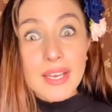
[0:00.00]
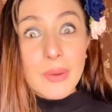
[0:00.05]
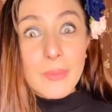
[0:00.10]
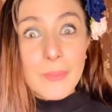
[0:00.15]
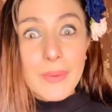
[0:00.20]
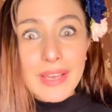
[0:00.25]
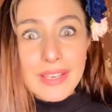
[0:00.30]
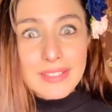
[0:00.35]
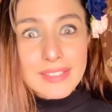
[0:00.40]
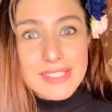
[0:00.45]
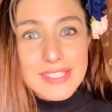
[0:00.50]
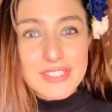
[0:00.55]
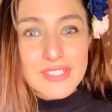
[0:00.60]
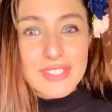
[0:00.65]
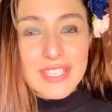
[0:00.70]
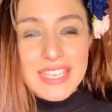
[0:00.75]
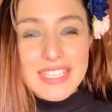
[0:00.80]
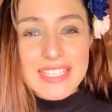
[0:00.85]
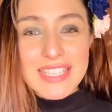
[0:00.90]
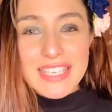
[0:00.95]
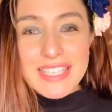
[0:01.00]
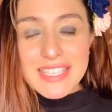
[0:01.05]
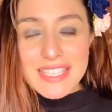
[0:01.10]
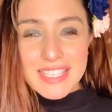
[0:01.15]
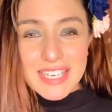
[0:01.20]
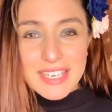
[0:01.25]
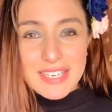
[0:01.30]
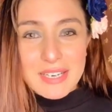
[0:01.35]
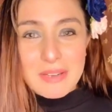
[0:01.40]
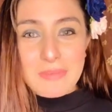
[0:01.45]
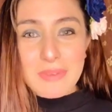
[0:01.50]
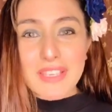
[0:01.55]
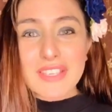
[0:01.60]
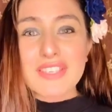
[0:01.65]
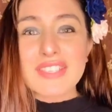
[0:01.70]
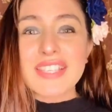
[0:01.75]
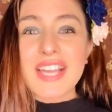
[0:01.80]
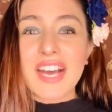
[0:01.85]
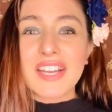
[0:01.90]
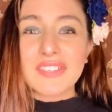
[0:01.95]
Well, so let's get started
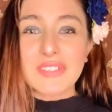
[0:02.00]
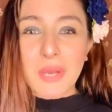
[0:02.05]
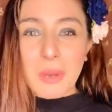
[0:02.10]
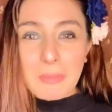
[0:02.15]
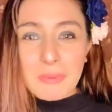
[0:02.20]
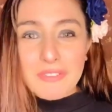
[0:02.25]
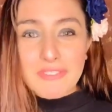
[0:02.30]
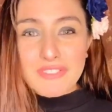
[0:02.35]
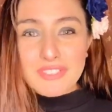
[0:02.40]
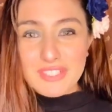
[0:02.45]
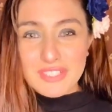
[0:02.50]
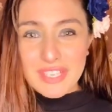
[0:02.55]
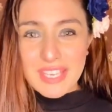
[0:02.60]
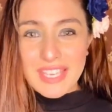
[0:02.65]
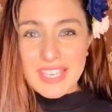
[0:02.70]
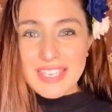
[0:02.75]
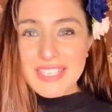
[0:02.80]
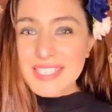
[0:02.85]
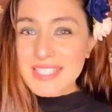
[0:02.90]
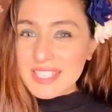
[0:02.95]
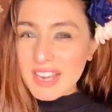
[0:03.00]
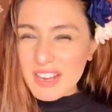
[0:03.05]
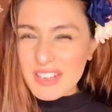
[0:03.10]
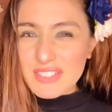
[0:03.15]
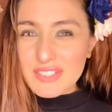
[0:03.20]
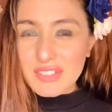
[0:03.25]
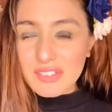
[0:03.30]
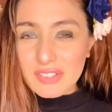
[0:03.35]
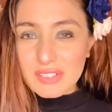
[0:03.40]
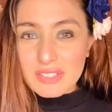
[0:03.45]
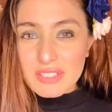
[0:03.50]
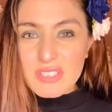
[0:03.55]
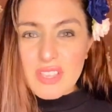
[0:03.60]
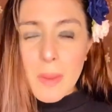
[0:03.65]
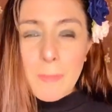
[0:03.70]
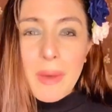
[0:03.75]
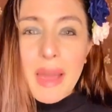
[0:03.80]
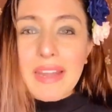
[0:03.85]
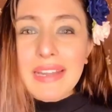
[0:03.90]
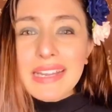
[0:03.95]
because our topic for today is dark circles. So
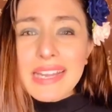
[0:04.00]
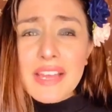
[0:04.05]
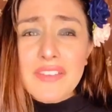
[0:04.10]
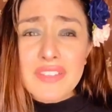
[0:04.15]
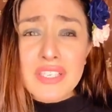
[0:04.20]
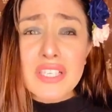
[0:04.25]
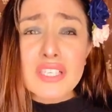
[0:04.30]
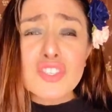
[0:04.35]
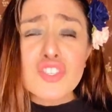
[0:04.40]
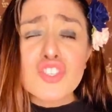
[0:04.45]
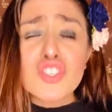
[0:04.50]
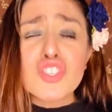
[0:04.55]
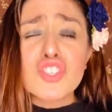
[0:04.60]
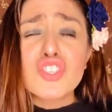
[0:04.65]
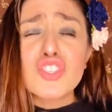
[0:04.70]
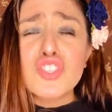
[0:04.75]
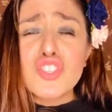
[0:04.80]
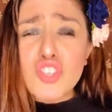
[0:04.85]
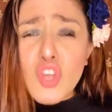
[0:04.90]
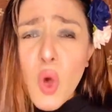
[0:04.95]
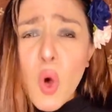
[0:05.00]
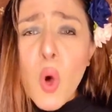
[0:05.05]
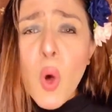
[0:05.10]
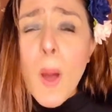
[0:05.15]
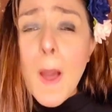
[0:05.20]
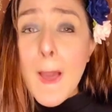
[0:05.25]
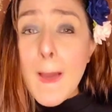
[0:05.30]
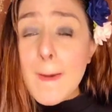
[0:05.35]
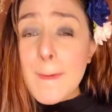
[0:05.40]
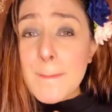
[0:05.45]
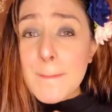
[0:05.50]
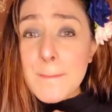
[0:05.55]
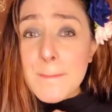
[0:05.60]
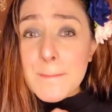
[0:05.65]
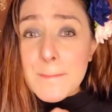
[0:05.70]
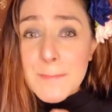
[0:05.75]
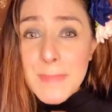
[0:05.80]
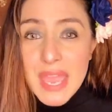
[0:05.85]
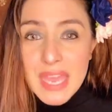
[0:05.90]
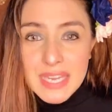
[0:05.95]
apparently I've seen so
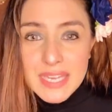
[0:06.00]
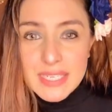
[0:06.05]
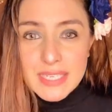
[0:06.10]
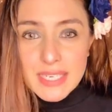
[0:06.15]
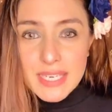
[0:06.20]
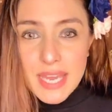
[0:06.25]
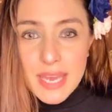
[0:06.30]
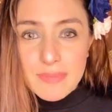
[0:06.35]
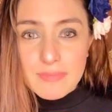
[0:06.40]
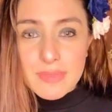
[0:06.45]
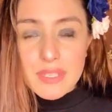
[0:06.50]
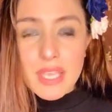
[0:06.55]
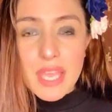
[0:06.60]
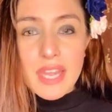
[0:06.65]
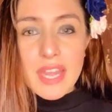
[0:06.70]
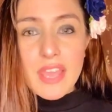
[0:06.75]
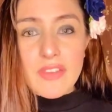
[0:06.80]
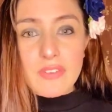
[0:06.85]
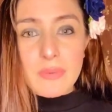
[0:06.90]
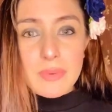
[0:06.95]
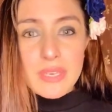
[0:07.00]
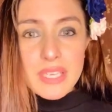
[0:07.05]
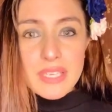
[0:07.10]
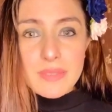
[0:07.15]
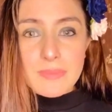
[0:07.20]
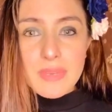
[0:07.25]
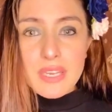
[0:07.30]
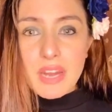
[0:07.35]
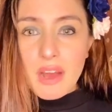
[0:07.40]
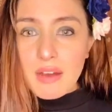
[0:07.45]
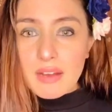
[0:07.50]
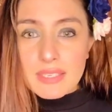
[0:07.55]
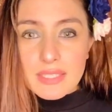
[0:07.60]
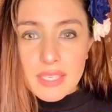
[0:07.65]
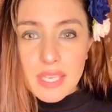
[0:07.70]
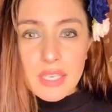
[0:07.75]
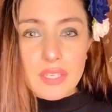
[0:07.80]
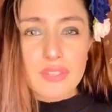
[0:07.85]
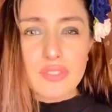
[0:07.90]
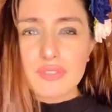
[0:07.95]
many DMs and everybody has been
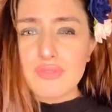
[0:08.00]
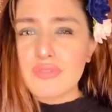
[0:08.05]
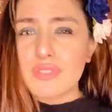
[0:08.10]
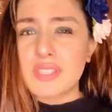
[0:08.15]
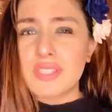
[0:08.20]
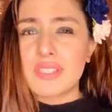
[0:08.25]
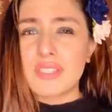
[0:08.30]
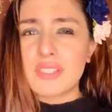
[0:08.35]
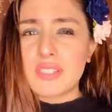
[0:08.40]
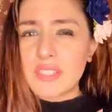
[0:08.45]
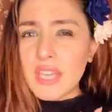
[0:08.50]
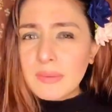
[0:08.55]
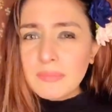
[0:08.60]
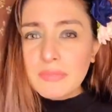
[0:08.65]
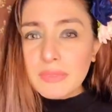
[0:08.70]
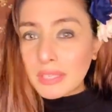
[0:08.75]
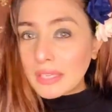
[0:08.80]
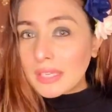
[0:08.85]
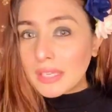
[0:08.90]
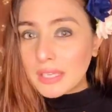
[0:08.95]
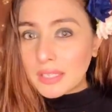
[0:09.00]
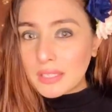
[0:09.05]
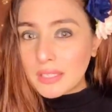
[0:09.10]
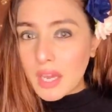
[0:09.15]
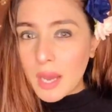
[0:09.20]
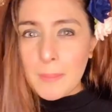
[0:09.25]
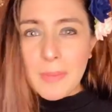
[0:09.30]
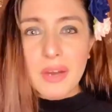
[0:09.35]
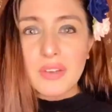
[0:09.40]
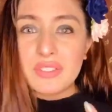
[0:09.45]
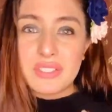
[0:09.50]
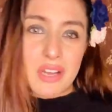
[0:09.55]
asking to do something about